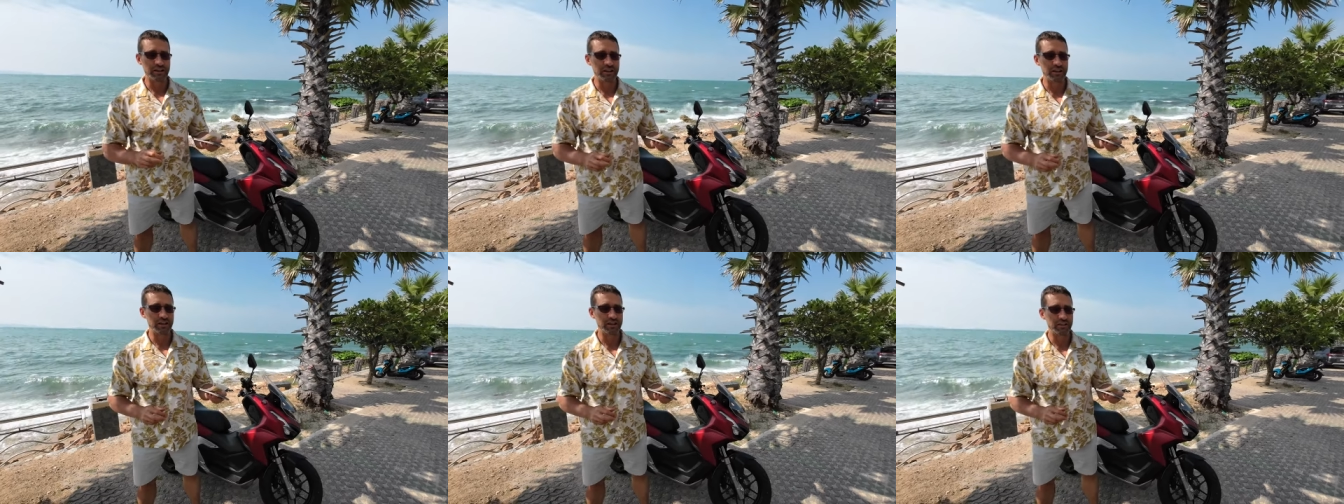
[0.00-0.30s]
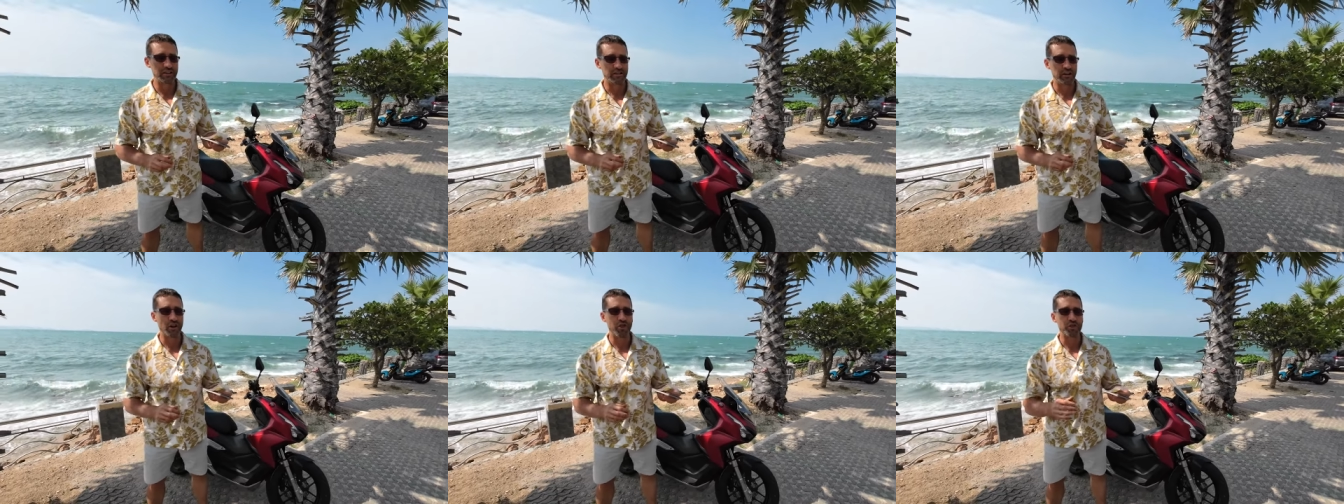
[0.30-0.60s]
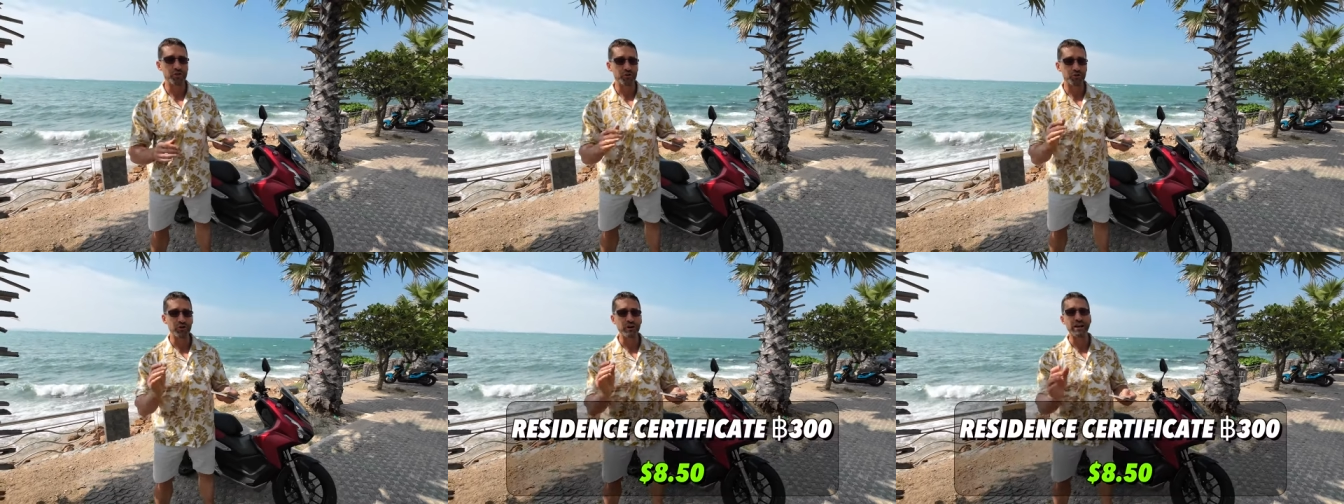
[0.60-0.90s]
need
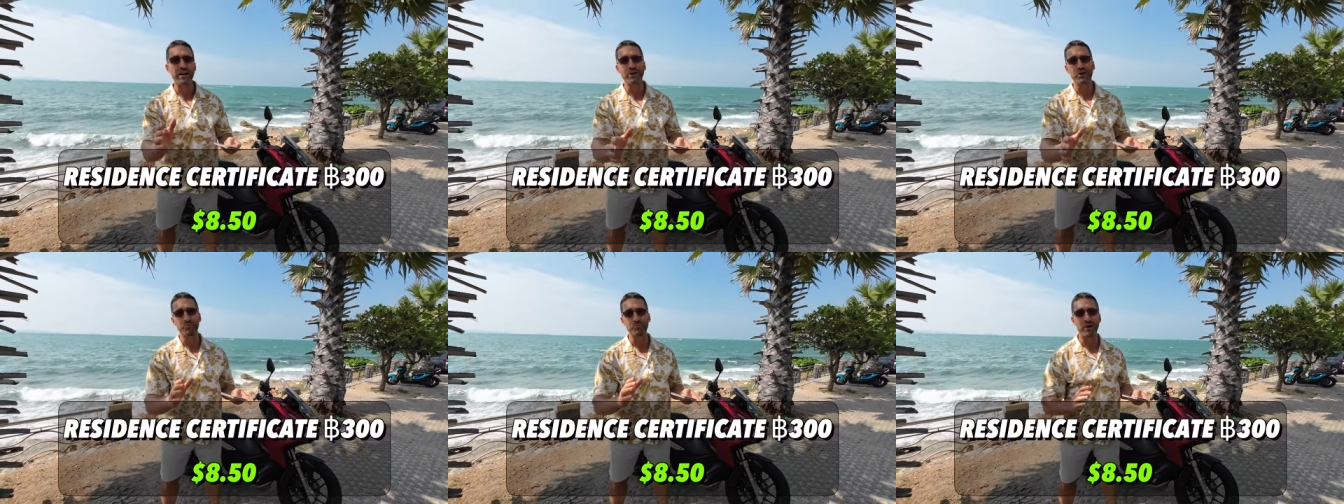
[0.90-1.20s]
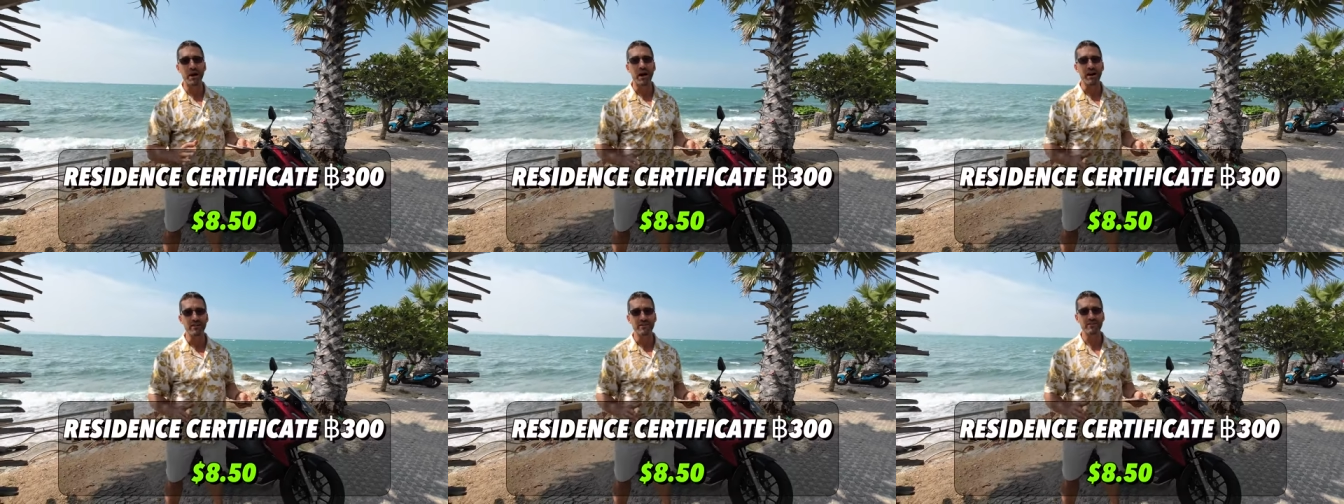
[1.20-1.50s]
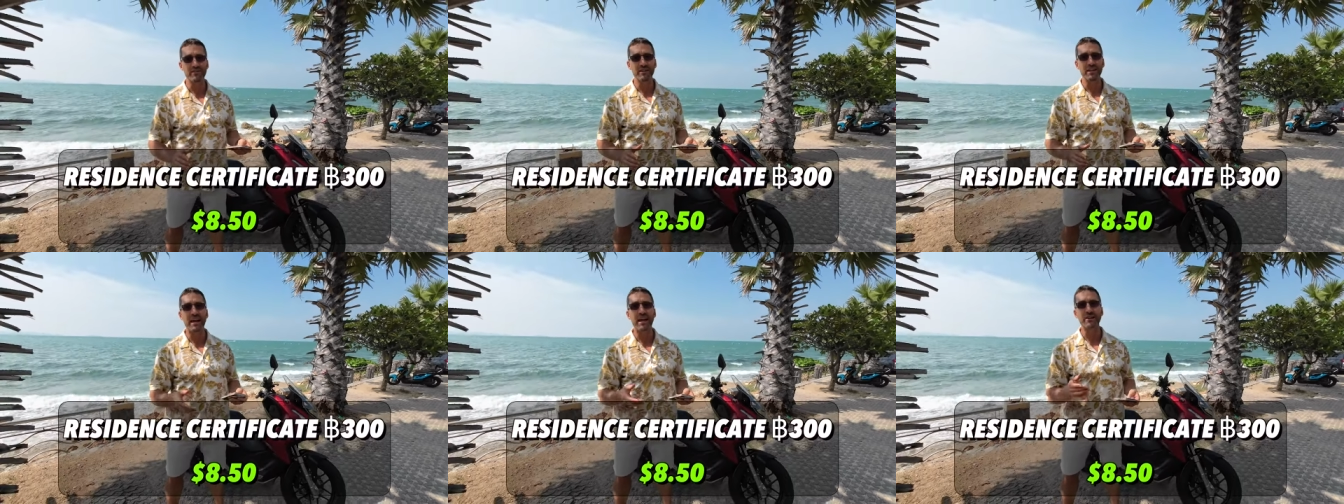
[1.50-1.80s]
300 baht.
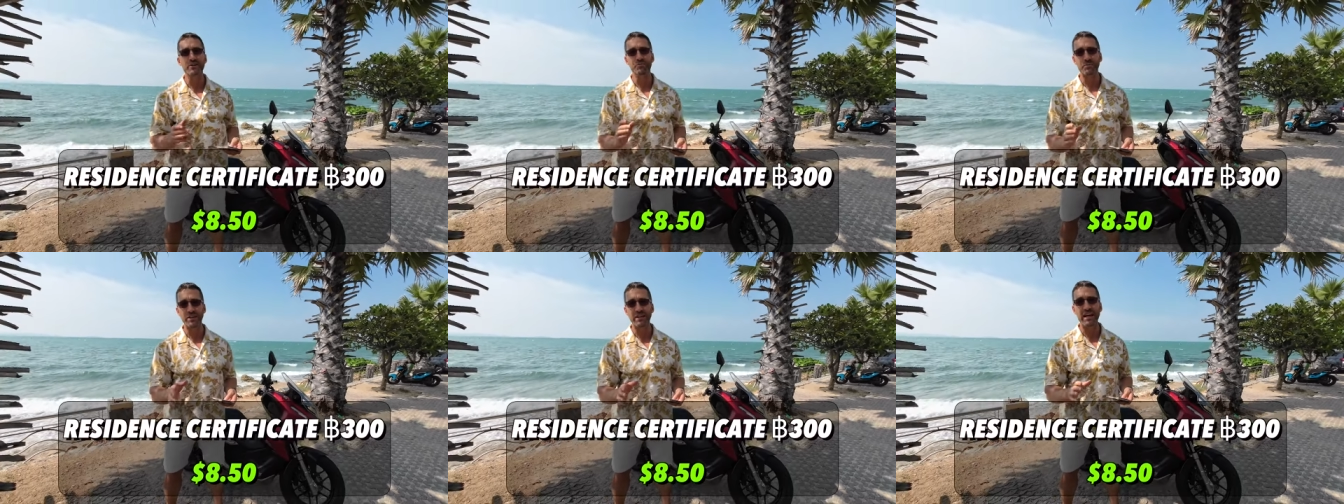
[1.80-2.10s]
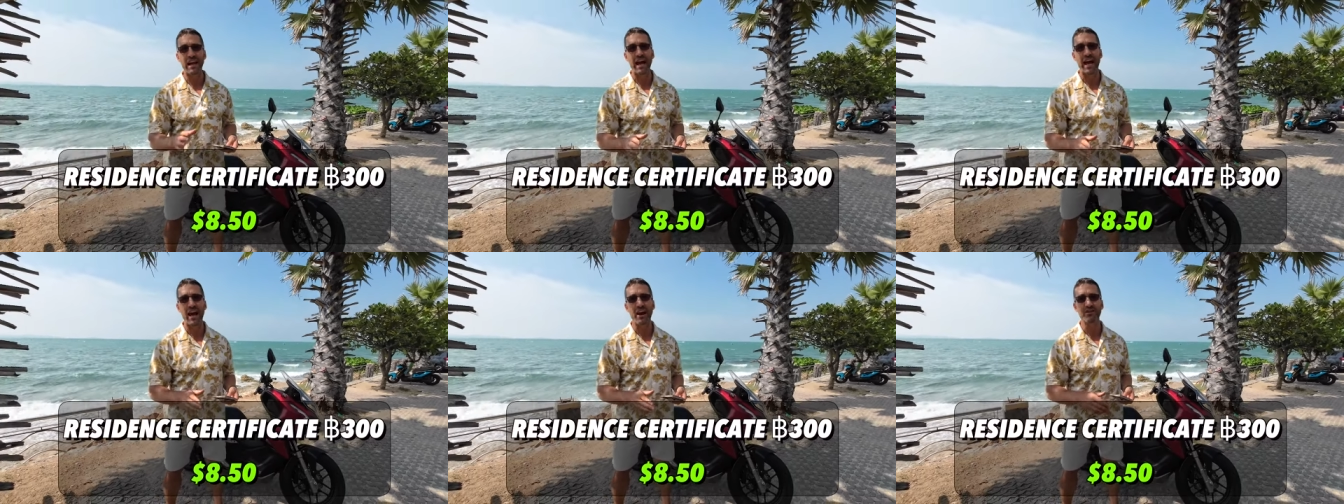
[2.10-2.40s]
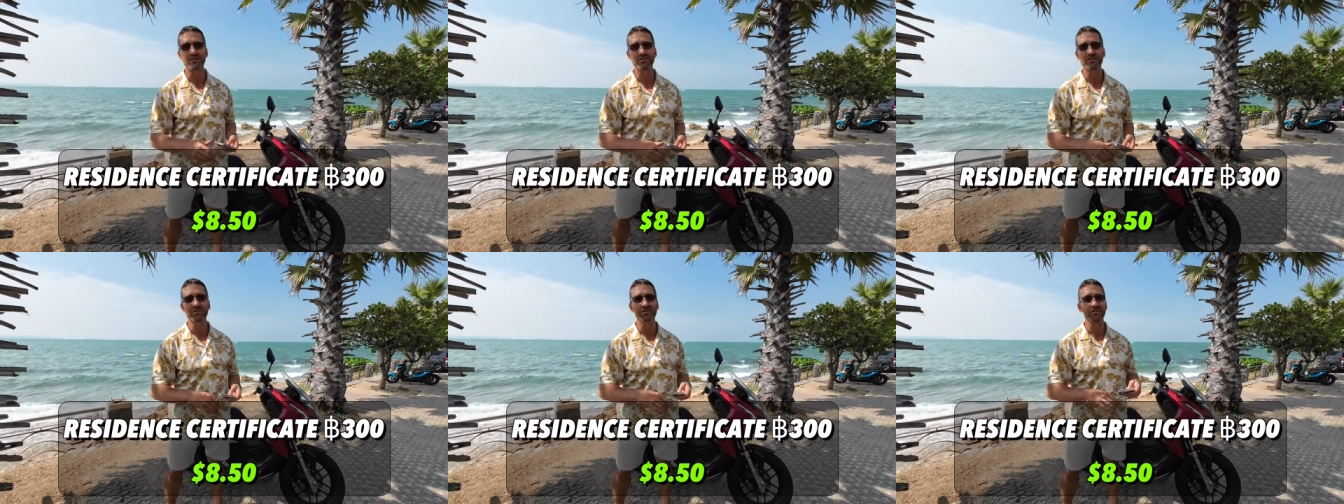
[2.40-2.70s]
It has to be cash.